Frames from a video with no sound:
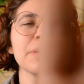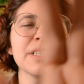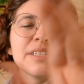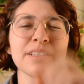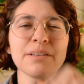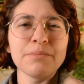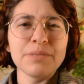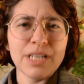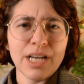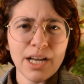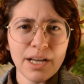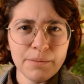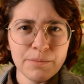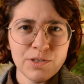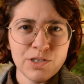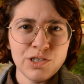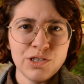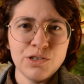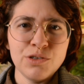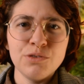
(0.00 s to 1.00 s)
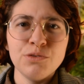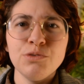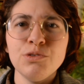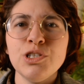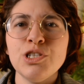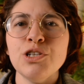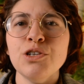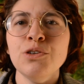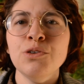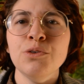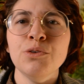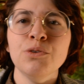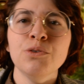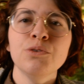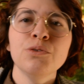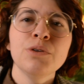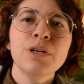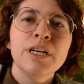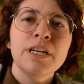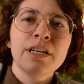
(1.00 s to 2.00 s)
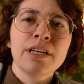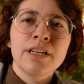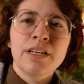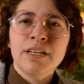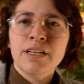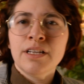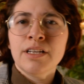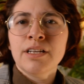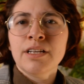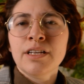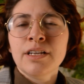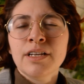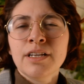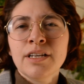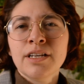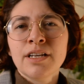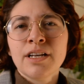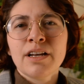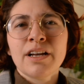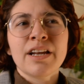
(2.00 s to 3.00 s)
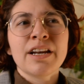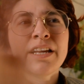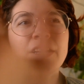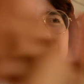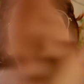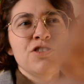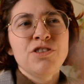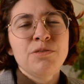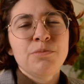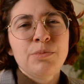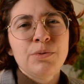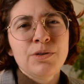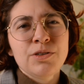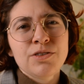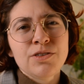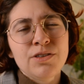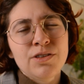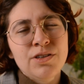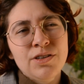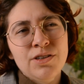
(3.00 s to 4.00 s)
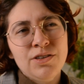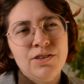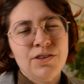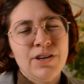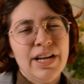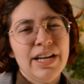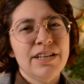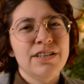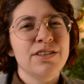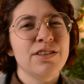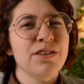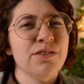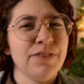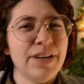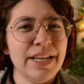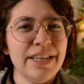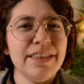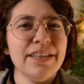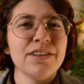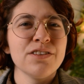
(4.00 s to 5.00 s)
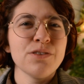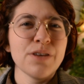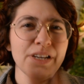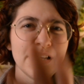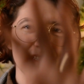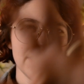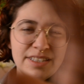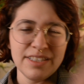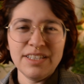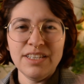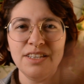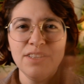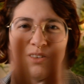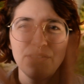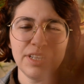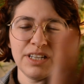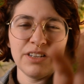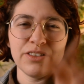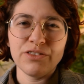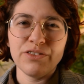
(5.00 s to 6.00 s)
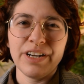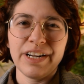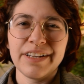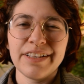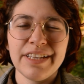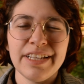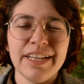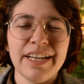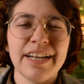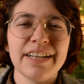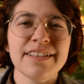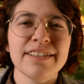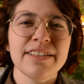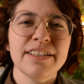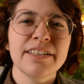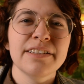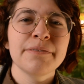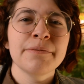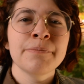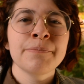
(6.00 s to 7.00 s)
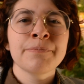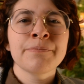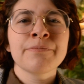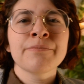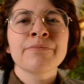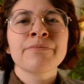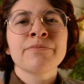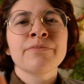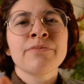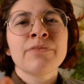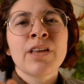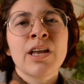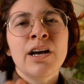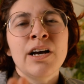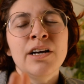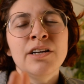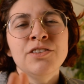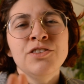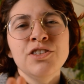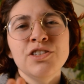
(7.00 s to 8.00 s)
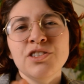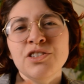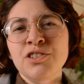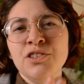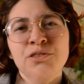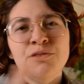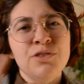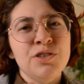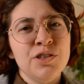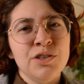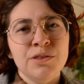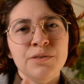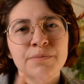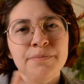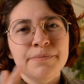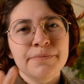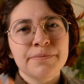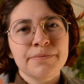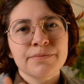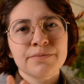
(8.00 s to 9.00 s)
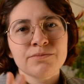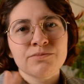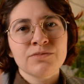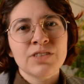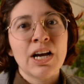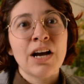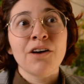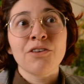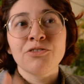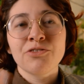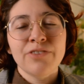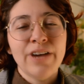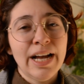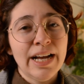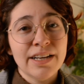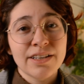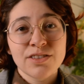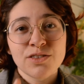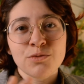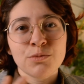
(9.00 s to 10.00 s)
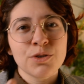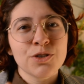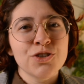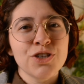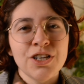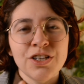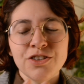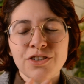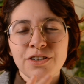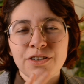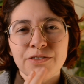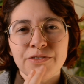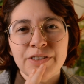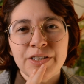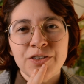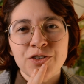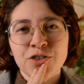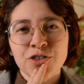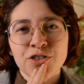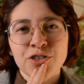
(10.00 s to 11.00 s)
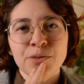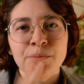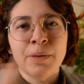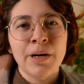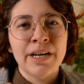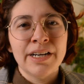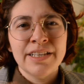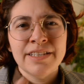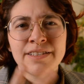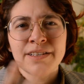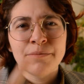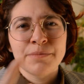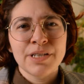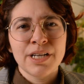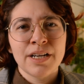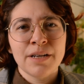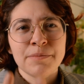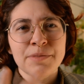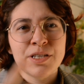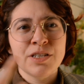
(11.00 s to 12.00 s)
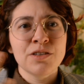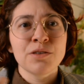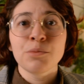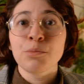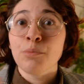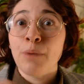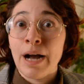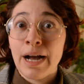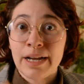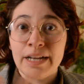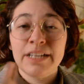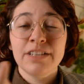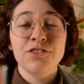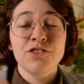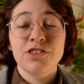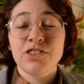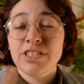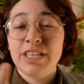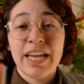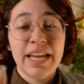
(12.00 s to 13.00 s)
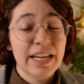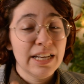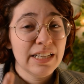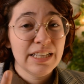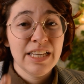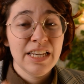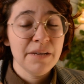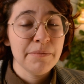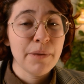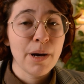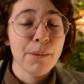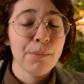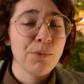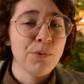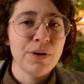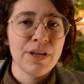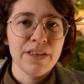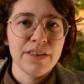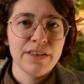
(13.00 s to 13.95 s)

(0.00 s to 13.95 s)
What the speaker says: sometimes due to, I'm going to get you to put your head to the right there so I can see your ear directly. Excellent. Just due to how fast we're changing your features, your body sometimes, and your mind just can't keep up with